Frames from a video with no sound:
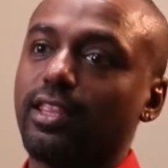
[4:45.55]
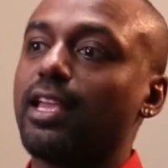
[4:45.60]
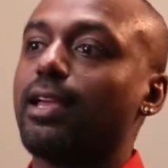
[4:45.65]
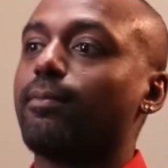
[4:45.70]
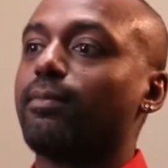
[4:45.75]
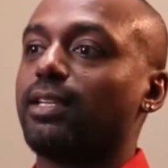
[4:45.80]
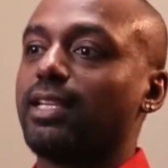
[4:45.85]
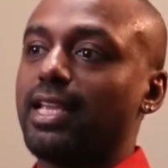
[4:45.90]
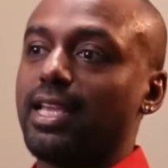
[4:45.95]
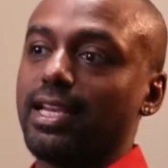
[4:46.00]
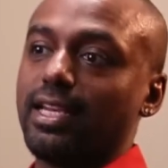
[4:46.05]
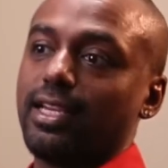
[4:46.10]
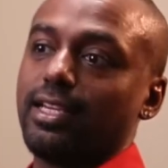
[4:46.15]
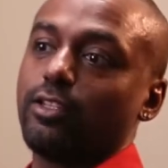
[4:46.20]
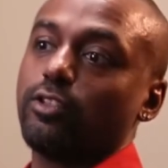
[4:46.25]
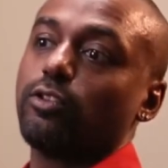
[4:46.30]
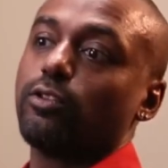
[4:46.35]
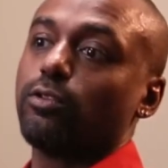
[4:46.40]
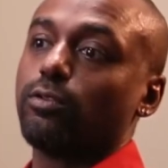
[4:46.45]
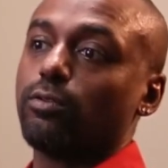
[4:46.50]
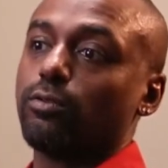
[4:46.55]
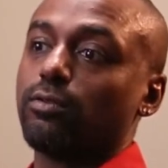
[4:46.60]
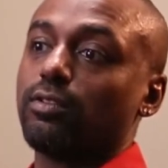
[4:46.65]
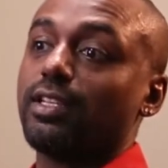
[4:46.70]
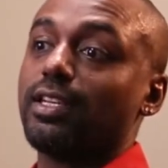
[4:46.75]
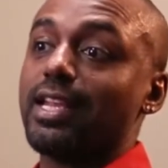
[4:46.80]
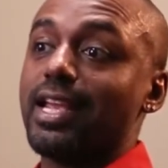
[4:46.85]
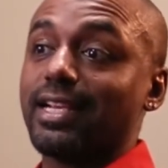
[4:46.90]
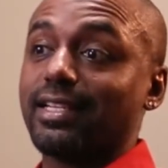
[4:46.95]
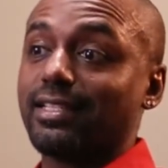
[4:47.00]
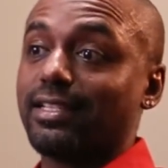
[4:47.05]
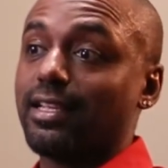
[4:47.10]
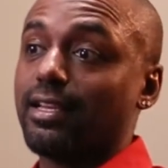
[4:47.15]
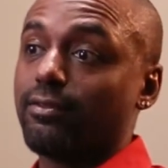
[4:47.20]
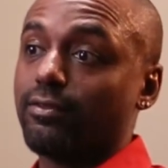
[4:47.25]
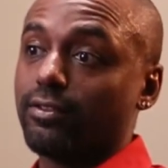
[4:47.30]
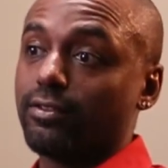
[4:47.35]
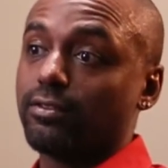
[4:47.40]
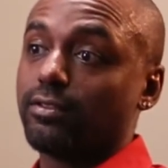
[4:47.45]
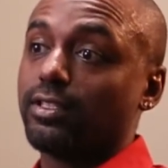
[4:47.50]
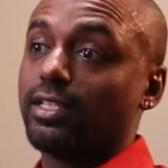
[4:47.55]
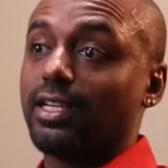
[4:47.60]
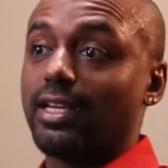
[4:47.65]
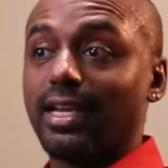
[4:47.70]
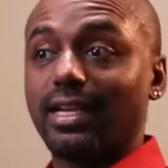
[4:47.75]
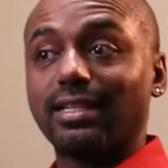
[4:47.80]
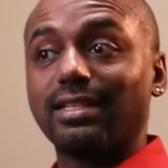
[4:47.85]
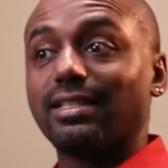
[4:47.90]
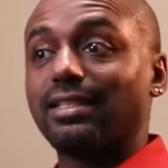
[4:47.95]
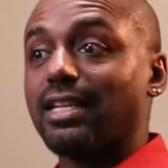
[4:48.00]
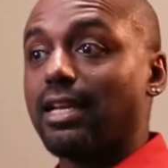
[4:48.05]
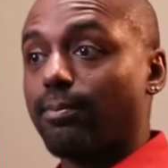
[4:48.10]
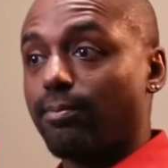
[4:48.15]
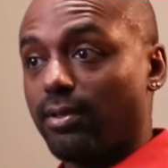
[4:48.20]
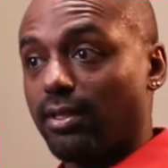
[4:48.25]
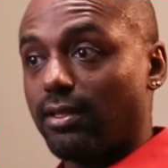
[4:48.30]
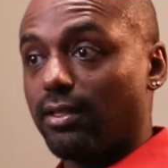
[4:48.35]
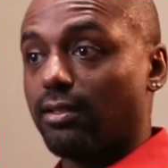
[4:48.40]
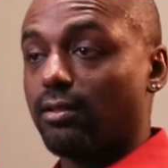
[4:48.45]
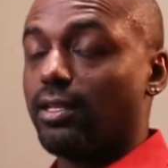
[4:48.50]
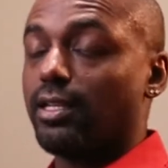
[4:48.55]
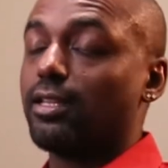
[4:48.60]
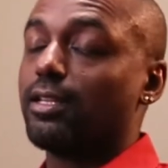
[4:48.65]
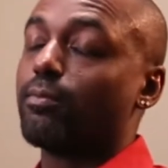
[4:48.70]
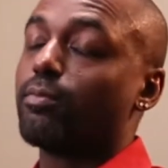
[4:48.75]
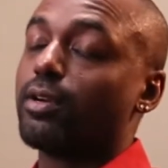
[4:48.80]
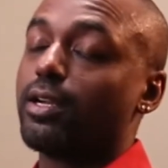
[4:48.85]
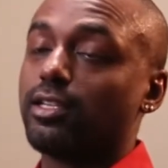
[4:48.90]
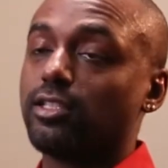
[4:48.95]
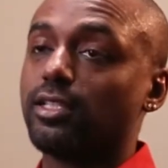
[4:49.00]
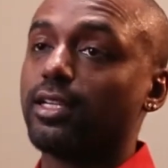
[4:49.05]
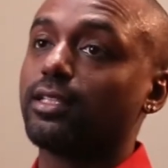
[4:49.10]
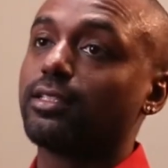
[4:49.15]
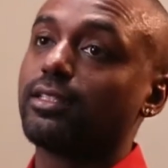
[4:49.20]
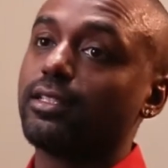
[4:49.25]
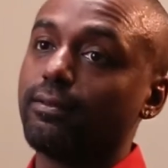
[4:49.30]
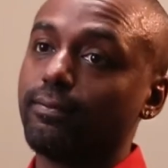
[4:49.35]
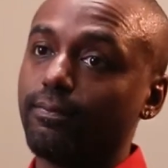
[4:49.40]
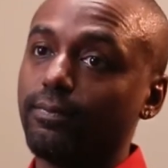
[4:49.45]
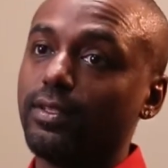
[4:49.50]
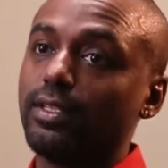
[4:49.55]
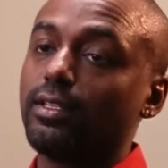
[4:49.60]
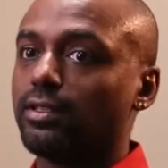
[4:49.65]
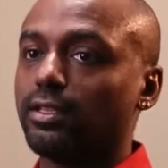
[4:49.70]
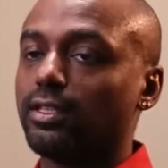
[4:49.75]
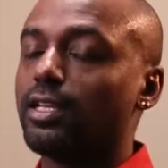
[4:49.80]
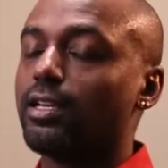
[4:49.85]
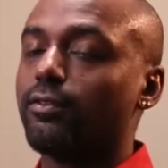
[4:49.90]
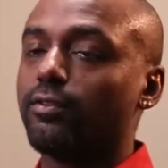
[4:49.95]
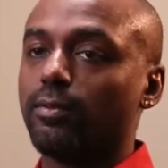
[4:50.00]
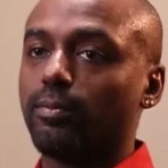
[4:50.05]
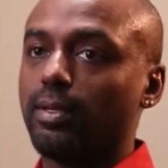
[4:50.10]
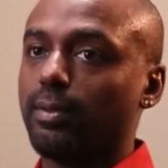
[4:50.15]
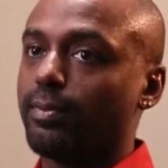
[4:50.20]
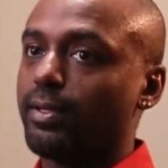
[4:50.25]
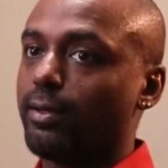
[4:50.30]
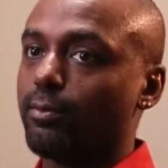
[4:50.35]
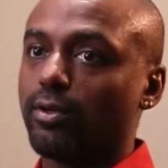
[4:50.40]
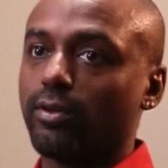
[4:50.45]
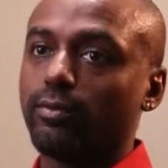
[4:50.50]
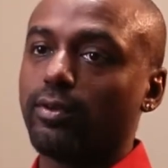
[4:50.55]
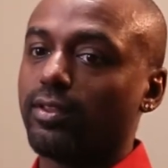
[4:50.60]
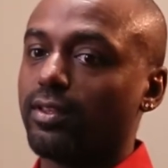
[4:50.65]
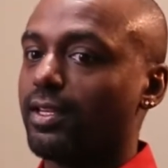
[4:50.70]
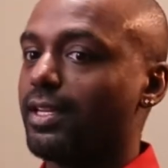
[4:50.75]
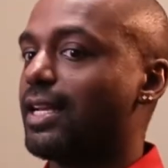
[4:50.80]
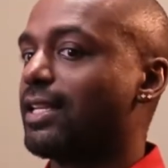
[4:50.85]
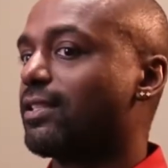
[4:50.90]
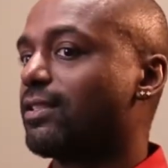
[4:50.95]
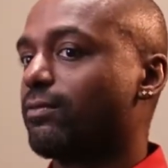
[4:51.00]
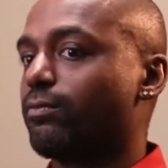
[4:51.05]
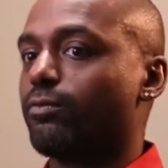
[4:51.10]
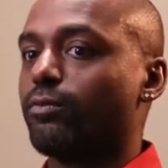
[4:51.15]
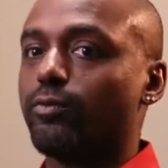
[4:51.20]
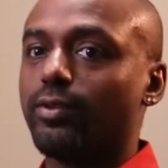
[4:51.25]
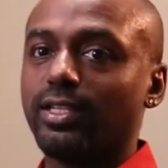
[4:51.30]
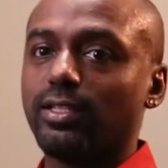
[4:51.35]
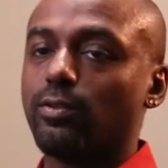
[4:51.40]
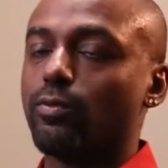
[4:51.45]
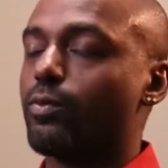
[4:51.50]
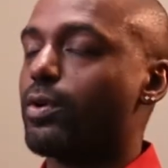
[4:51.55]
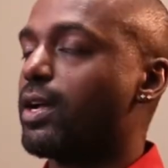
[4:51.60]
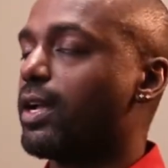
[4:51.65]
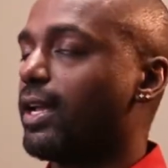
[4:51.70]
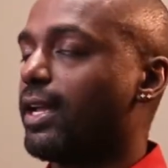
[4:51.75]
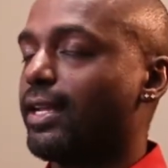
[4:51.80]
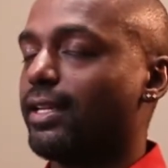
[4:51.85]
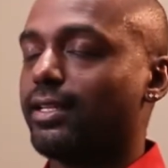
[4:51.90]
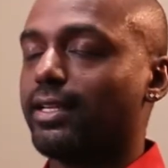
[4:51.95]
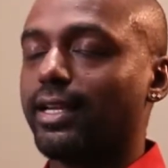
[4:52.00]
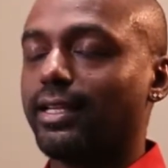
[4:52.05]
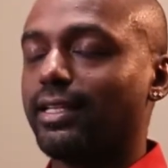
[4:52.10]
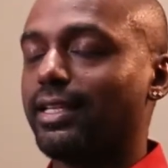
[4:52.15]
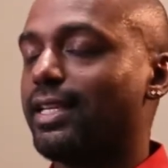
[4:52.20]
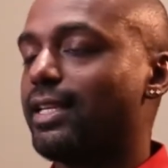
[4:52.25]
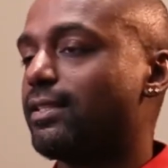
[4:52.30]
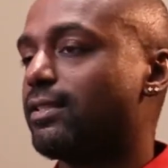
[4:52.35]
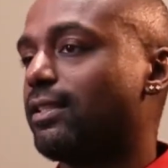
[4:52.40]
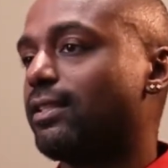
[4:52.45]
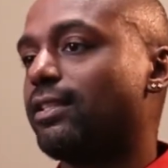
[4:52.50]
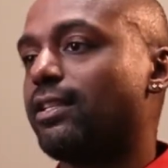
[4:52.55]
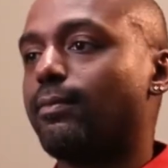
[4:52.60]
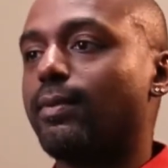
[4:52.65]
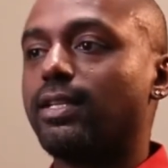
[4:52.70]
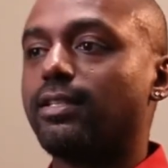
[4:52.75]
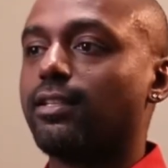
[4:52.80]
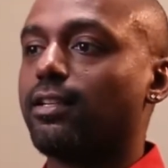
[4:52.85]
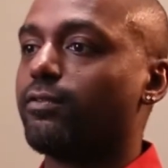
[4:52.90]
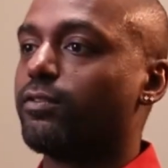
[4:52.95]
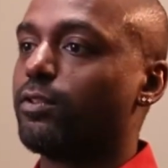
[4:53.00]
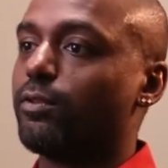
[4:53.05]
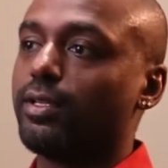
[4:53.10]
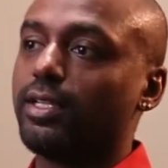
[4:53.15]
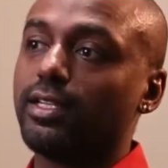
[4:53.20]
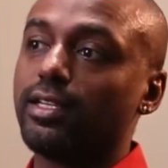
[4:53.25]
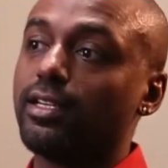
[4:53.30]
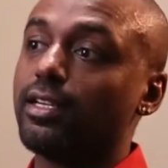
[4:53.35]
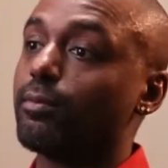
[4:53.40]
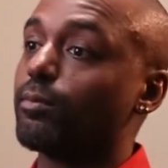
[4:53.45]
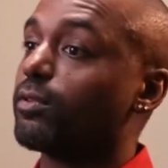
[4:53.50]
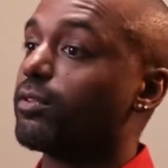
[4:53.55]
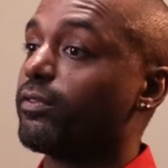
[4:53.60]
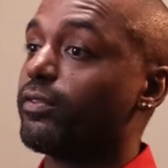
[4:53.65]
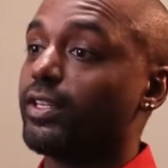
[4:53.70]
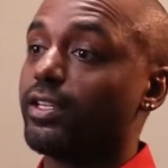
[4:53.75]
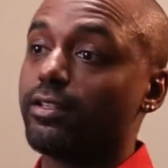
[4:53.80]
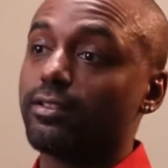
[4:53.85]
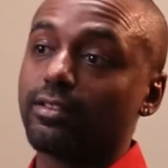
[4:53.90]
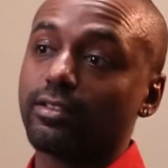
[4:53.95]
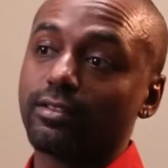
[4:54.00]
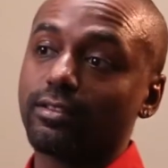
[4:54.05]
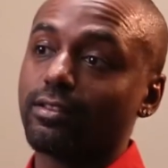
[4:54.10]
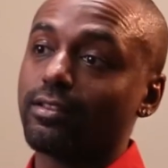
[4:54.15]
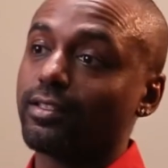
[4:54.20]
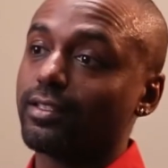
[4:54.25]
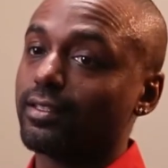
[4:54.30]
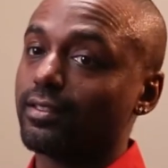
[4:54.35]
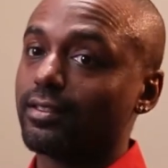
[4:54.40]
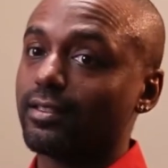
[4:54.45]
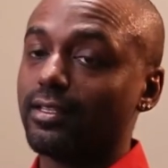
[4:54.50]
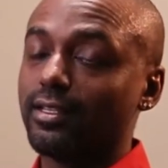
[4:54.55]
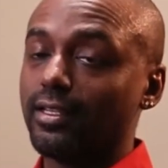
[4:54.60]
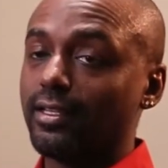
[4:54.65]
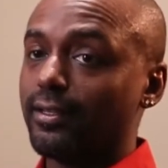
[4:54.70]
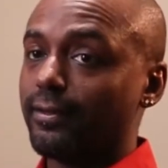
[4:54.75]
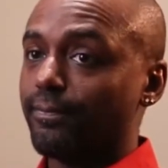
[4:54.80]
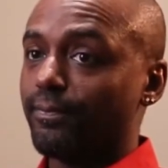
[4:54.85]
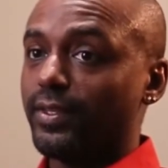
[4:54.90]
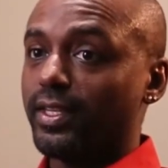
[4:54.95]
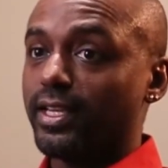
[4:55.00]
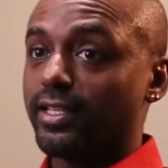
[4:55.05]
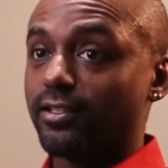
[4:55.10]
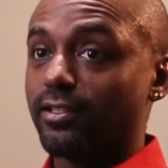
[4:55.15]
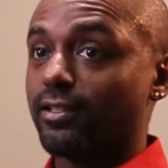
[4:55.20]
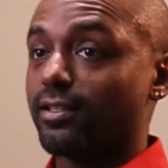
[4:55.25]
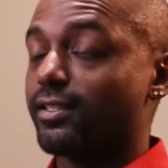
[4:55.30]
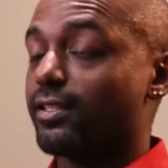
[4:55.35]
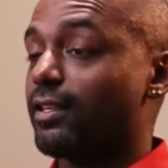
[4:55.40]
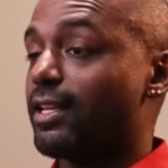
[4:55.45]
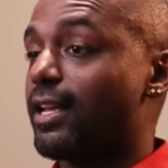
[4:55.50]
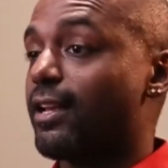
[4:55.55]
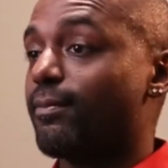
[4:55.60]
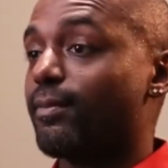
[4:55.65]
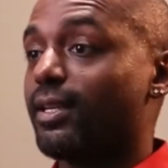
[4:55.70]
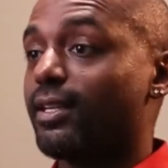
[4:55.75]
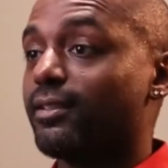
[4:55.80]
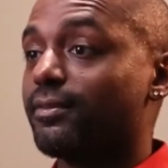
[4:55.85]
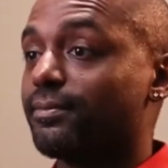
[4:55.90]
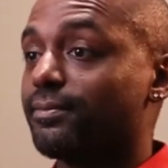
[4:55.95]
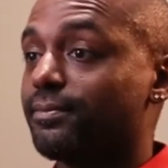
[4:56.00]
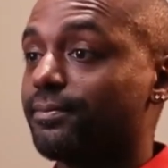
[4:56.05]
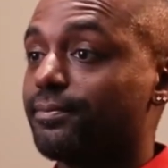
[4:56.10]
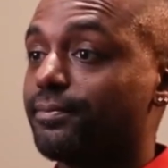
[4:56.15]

them getting to the next level and the next step in the project. Love the people I work with, and that's the reason why I can easily see myself doing it a number of years, as long as they'll have me.